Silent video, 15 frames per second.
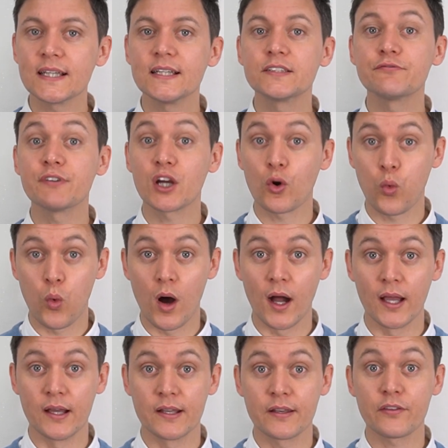is
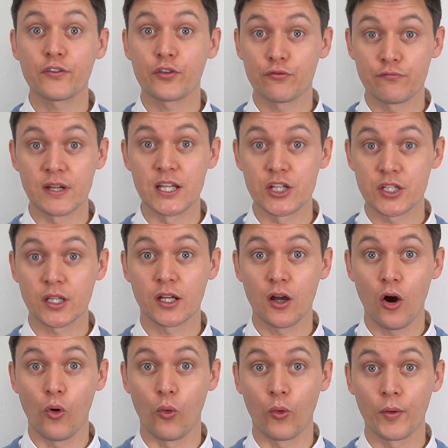required to reach the
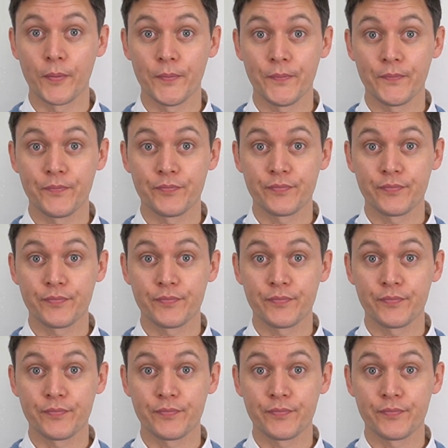goal.